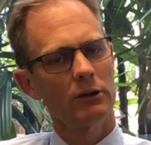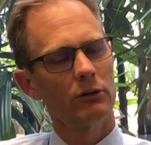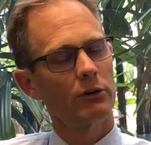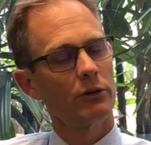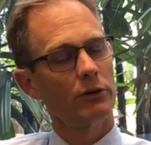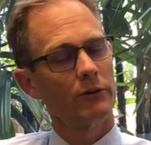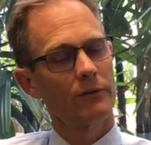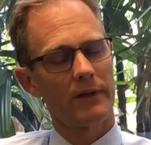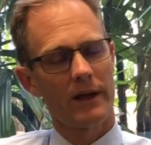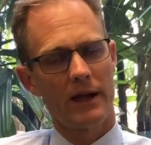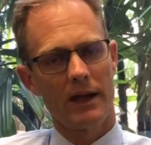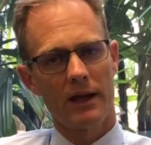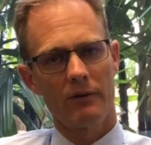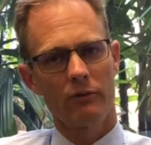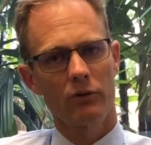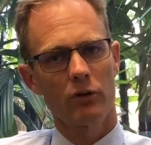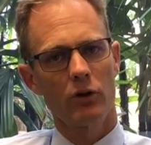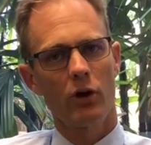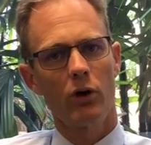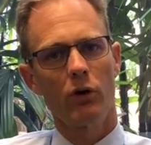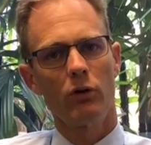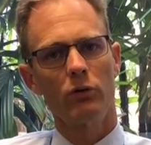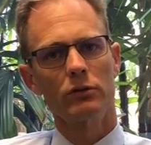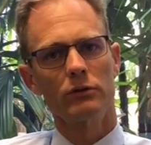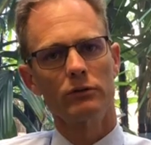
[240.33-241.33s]
or if they have
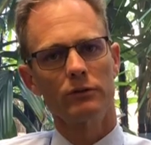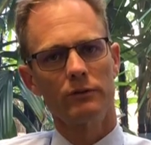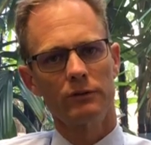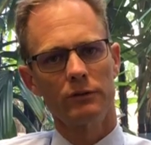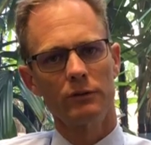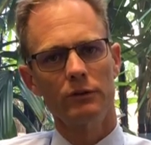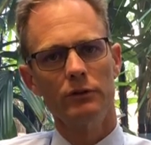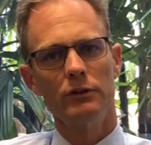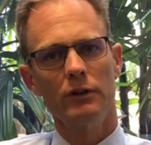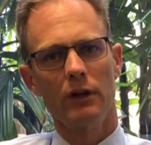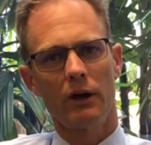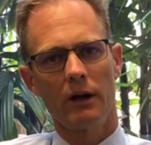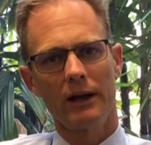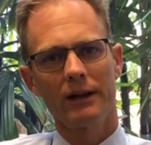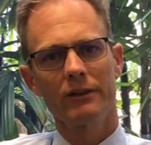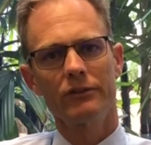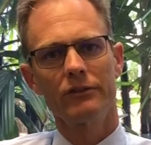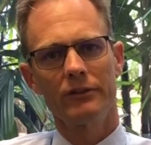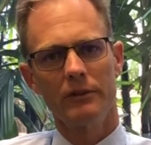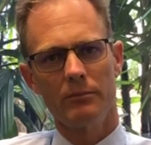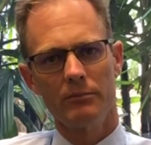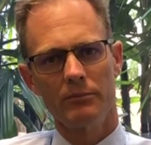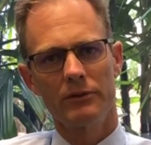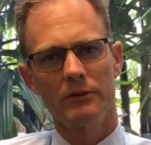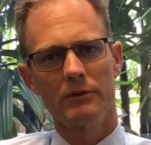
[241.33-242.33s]
cold or flu-like
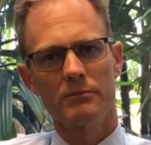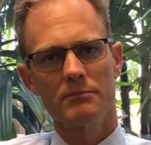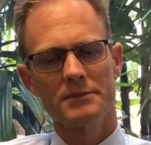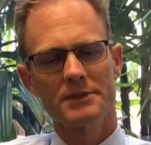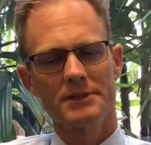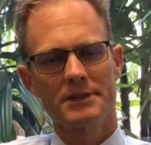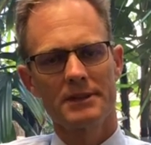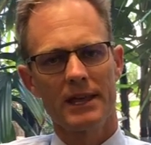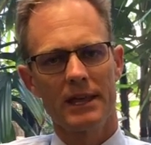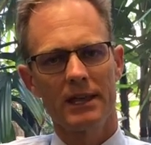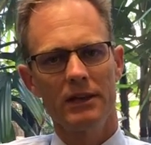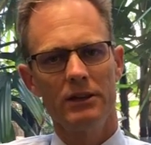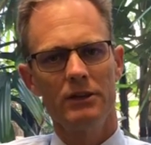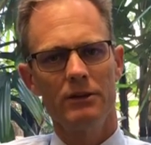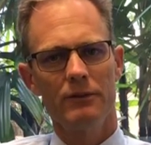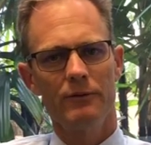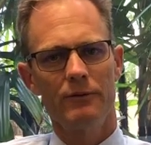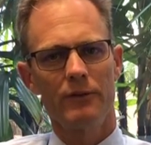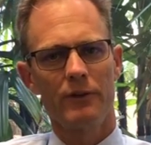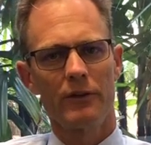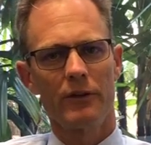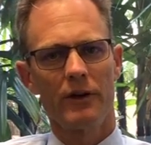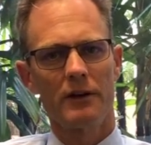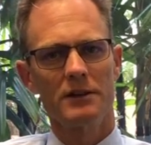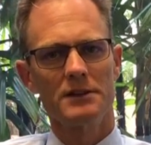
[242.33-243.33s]
symptoms. Thank you
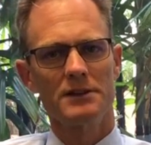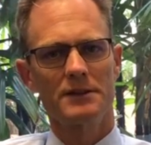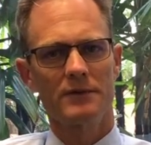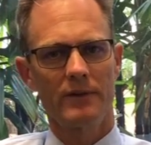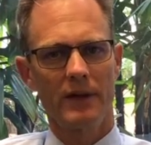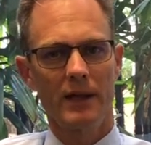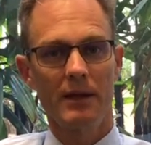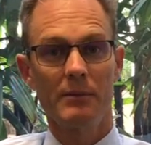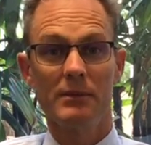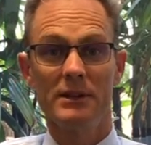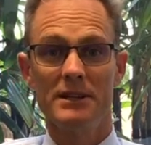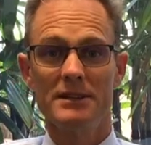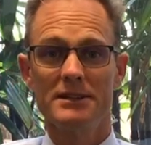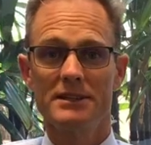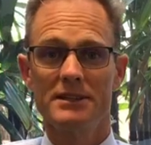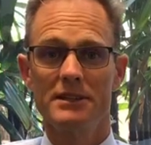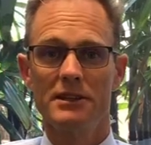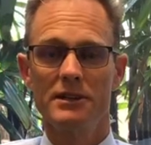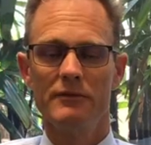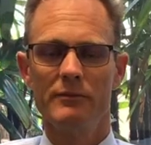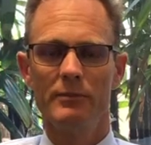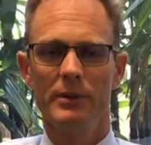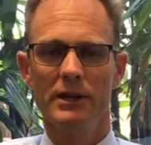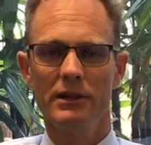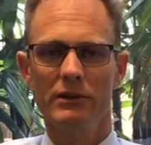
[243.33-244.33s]
for those families that
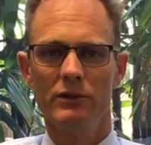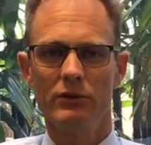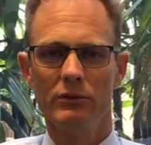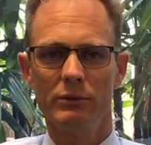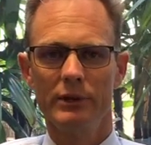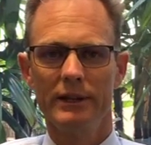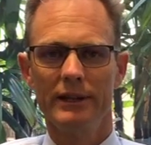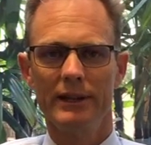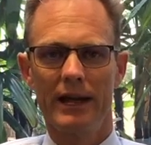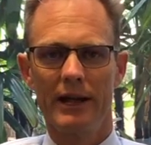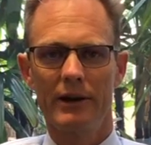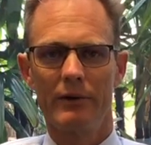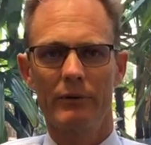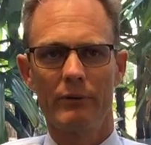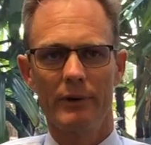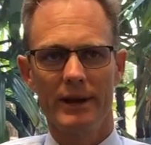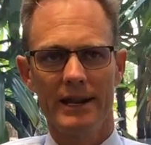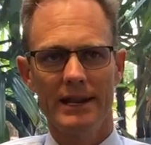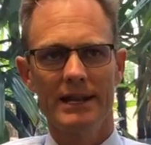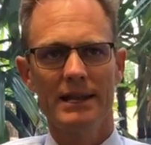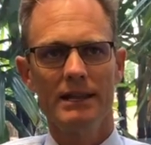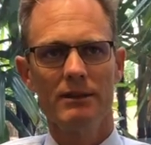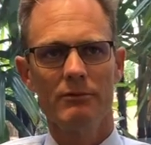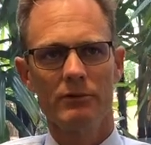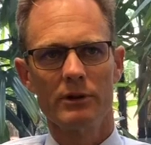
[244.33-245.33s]
have been doing that
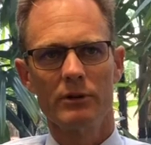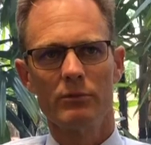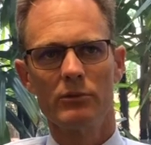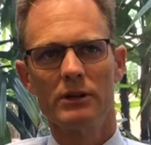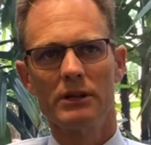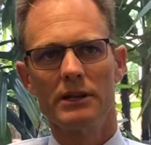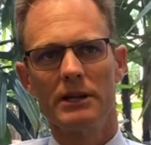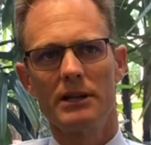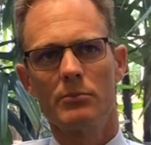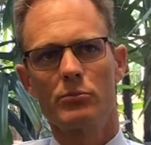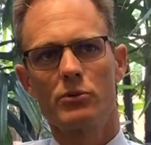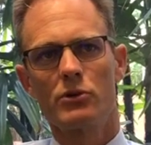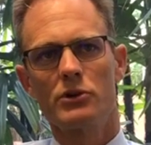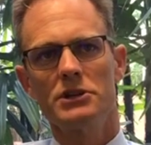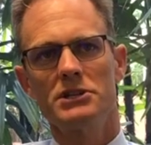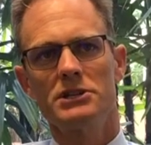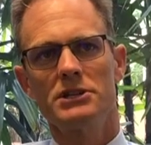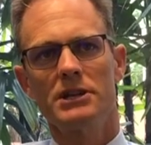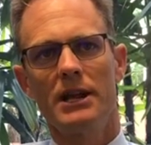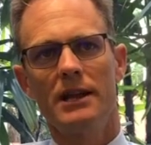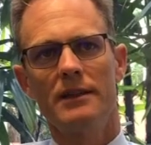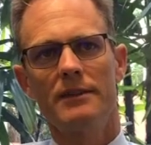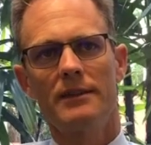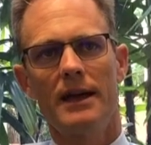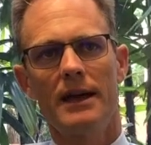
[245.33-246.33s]
already. We really
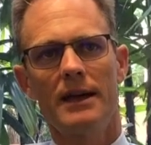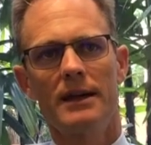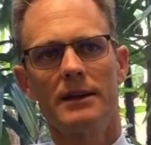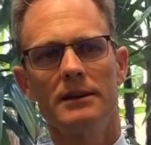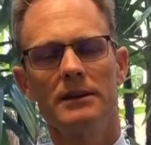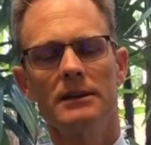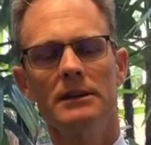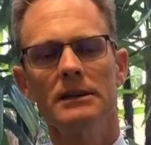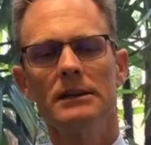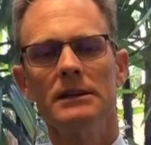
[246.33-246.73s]
appreciate that.